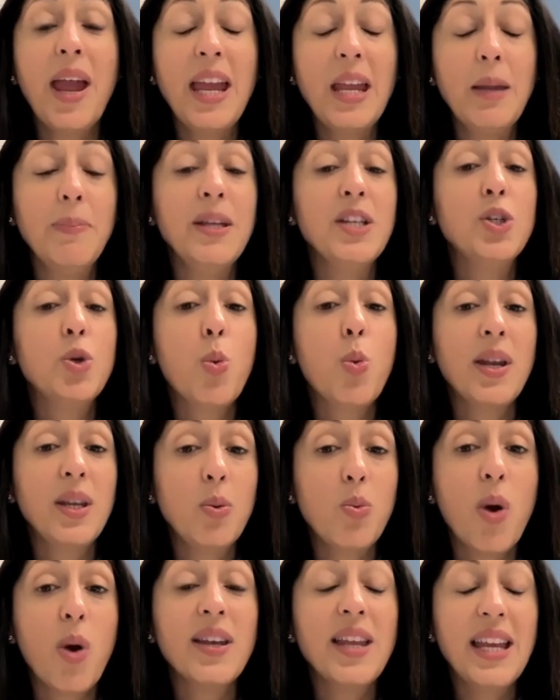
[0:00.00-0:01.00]
AB
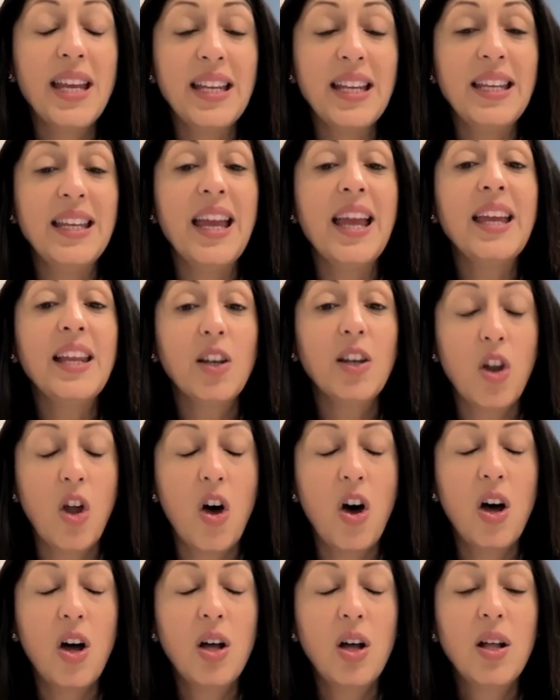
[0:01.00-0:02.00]
2188
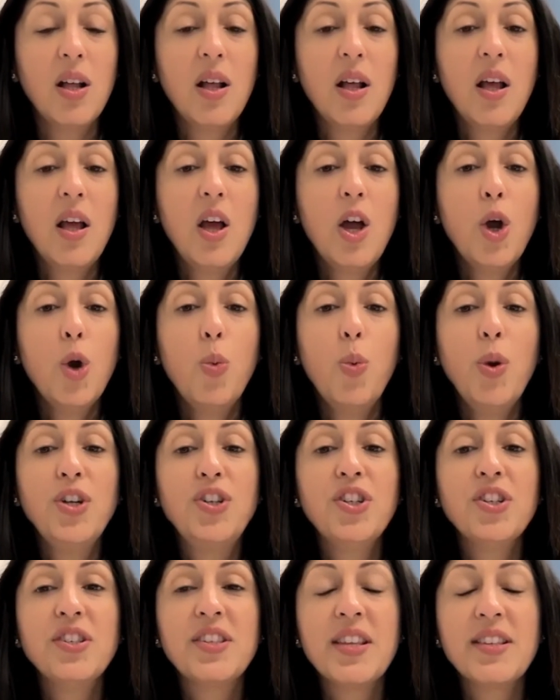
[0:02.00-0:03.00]
law, which
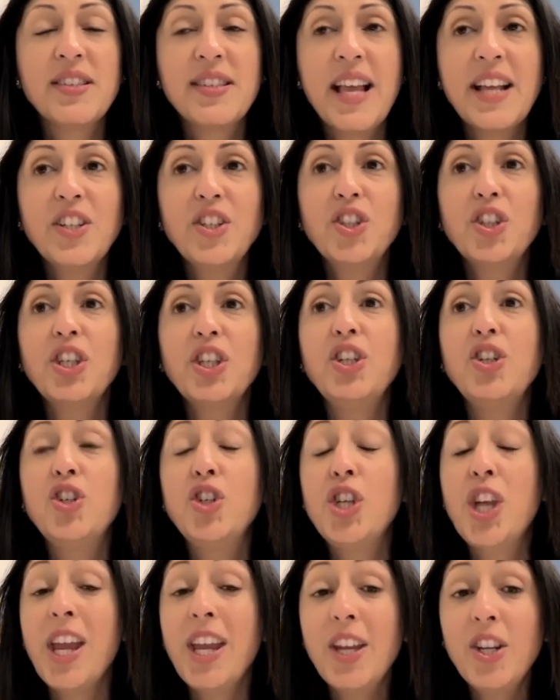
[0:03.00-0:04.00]
is essentially
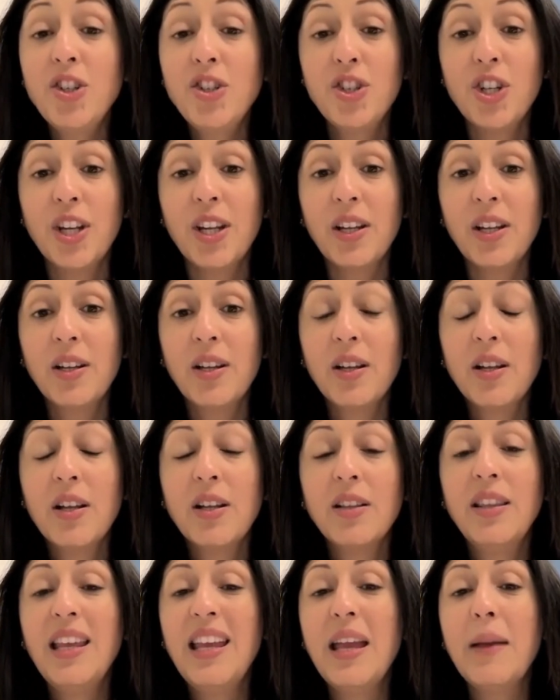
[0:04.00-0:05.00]
changing
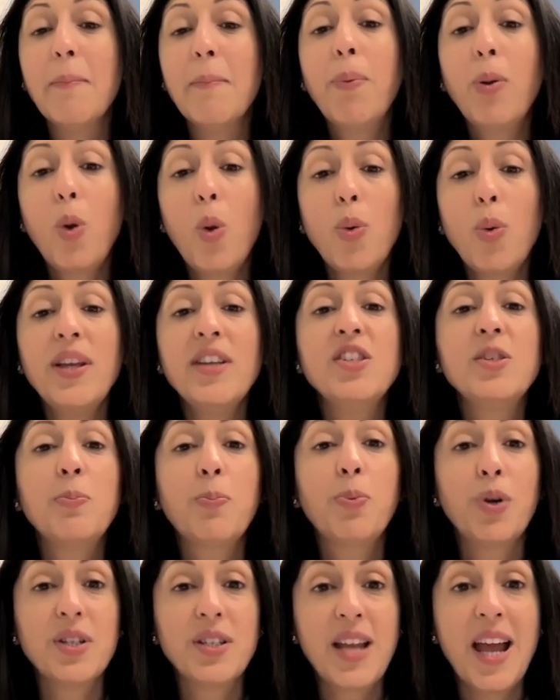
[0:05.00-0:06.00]
the employee's
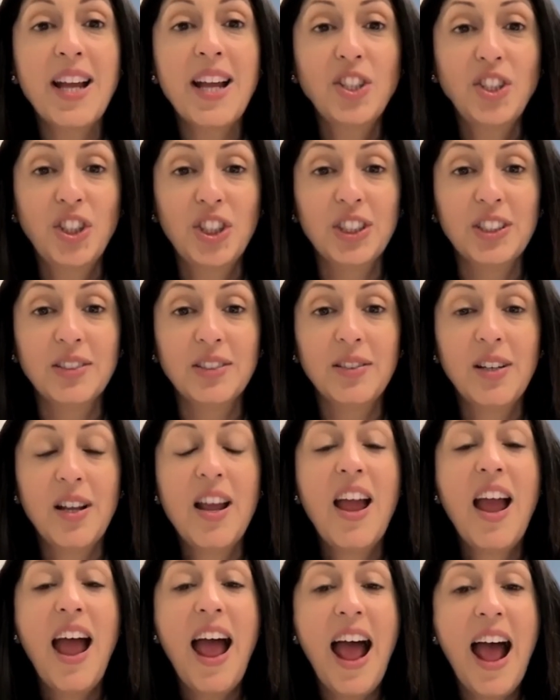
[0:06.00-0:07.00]
protection
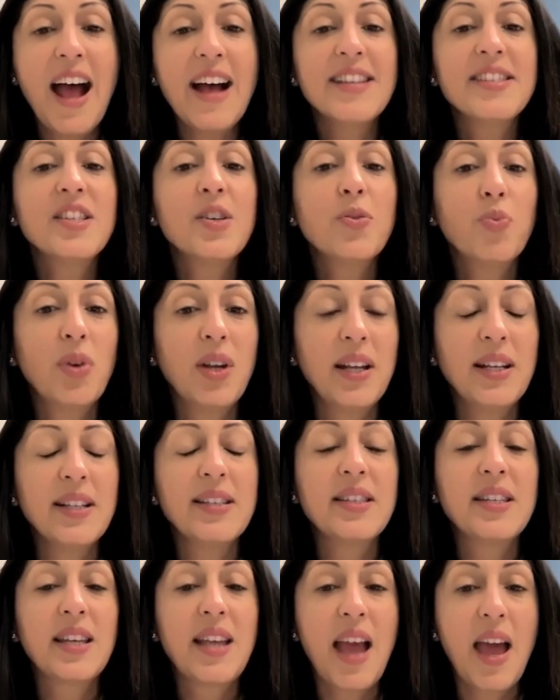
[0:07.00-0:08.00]
as it relates
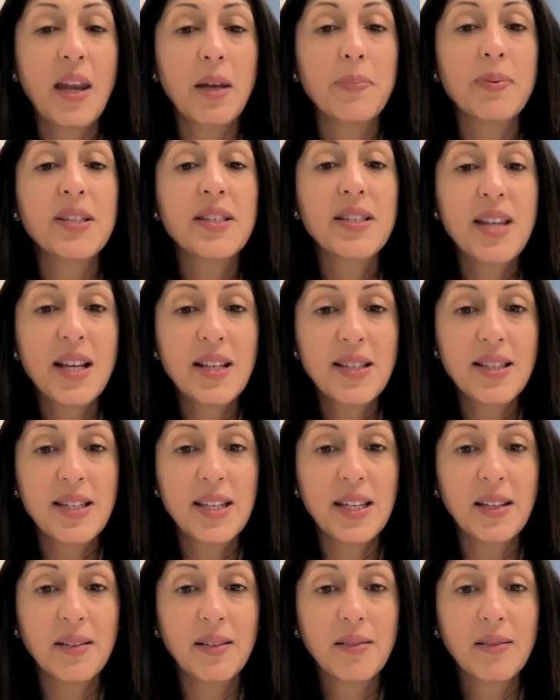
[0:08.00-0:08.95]
to cannabis testing.